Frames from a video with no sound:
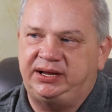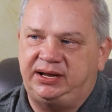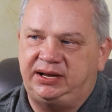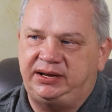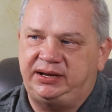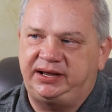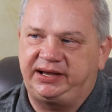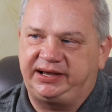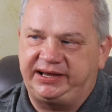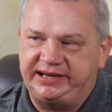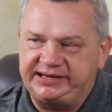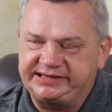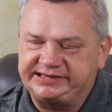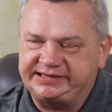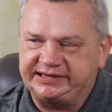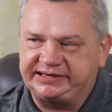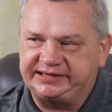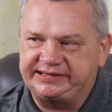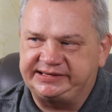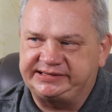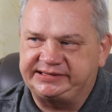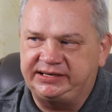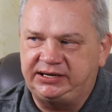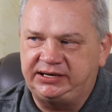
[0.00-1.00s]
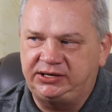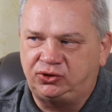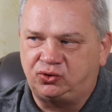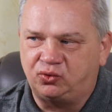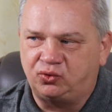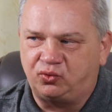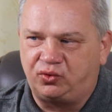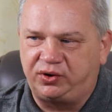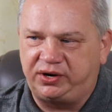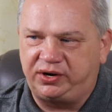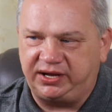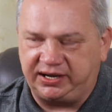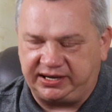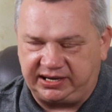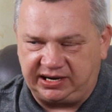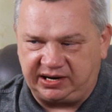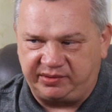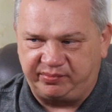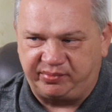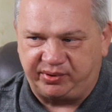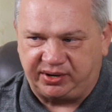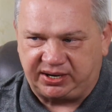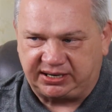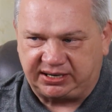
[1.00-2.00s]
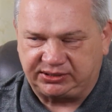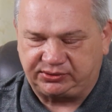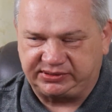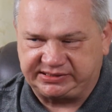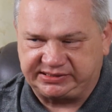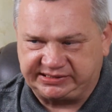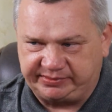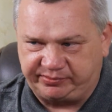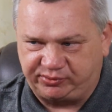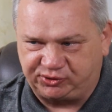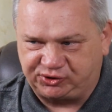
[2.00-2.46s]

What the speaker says: spirits, but actually a deity.